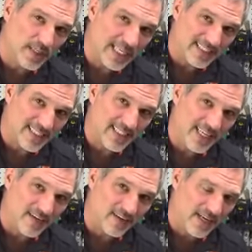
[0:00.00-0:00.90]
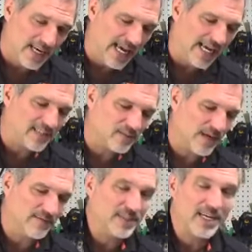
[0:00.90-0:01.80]
that's in here has
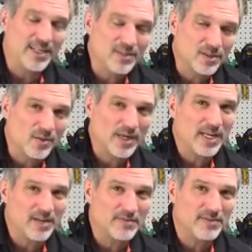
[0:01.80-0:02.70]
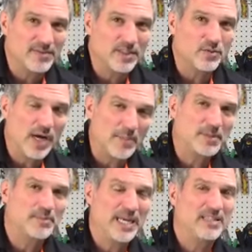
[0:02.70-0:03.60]
roughly 120, 150
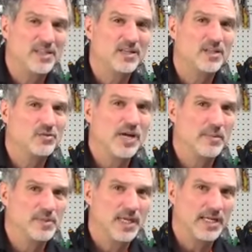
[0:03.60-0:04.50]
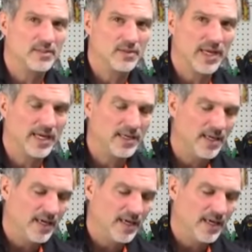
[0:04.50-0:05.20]
drops based on the drop size, okay?